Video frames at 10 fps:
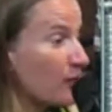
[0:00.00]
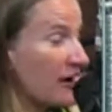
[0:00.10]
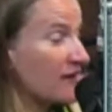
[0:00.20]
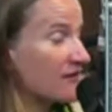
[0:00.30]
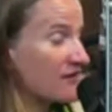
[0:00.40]

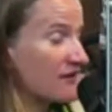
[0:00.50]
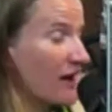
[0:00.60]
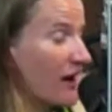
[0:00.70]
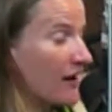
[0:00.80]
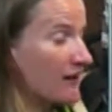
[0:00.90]
with
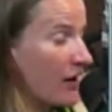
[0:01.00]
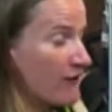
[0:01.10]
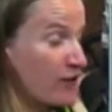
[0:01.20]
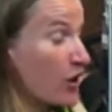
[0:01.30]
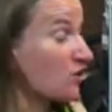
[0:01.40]
a
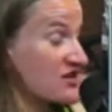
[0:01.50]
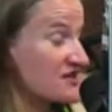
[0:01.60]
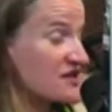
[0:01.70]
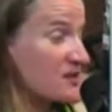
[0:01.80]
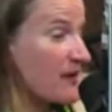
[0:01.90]
far
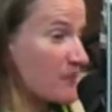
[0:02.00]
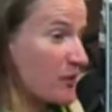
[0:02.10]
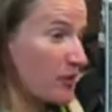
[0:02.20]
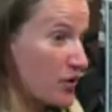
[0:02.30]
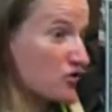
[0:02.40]
distance away from
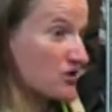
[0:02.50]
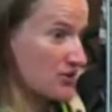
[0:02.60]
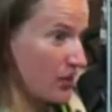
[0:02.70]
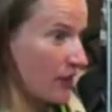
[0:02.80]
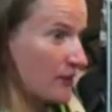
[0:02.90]
a grocery
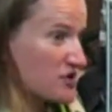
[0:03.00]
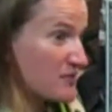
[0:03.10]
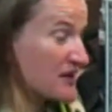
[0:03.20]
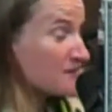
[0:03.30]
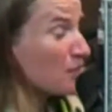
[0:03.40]
store, which
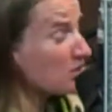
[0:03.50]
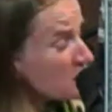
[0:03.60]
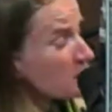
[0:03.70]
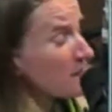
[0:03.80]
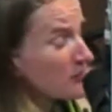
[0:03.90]
means most
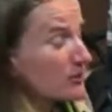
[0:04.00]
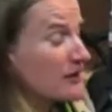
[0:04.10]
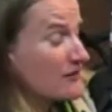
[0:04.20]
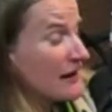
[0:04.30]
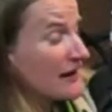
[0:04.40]
of the people who
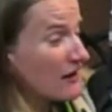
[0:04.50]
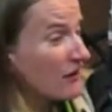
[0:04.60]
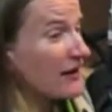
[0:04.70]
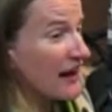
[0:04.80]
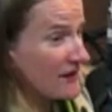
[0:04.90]
live in that
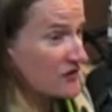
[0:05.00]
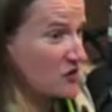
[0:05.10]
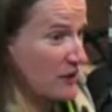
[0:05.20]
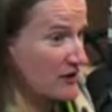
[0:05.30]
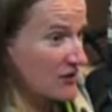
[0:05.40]
area have to
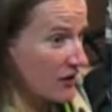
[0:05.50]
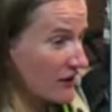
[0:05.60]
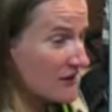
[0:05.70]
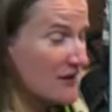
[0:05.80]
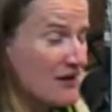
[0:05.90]
depend
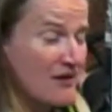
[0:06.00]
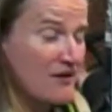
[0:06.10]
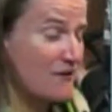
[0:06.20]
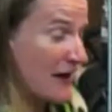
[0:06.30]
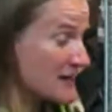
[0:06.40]
on
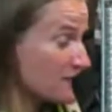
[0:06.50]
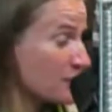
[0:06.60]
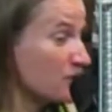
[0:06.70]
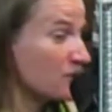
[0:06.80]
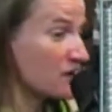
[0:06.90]
fast
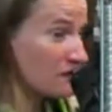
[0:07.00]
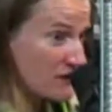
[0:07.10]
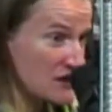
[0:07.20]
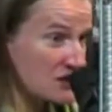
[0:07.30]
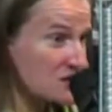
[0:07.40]
food,
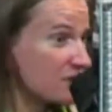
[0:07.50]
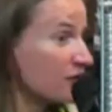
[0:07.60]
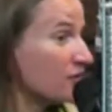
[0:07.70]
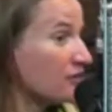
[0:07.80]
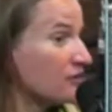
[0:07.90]
convenience
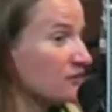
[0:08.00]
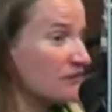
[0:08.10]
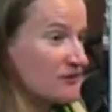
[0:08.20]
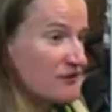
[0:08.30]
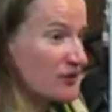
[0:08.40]

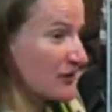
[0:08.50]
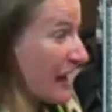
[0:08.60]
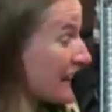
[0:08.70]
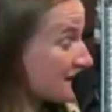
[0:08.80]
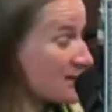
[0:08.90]
food,
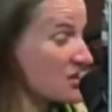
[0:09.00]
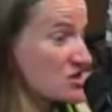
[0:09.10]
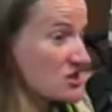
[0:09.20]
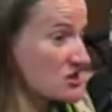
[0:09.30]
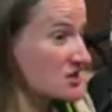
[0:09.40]
gas
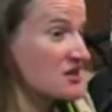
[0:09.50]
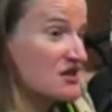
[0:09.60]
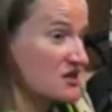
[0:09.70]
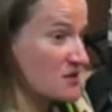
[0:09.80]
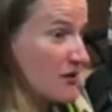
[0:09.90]
stations
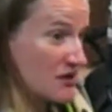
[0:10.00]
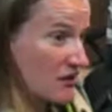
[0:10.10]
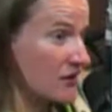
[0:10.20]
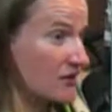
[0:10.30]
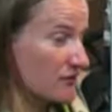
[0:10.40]
to meet
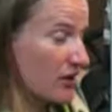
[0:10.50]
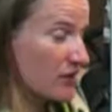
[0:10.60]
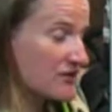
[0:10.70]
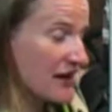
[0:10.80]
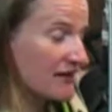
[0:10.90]
their
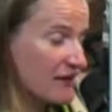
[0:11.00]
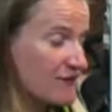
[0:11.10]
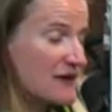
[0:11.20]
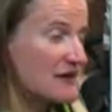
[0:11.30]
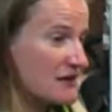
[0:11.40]
daily
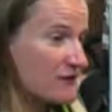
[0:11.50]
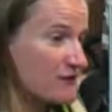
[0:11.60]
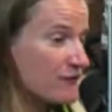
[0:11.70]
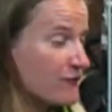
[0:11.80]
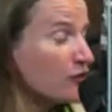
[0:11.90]

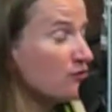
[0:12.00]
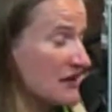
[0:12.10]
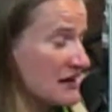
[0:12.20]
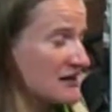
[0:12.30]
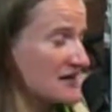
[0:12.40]
food
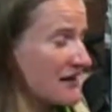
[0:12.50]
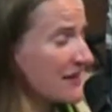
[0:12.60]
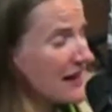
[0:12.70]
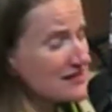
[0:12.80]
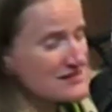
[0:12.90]
needs. And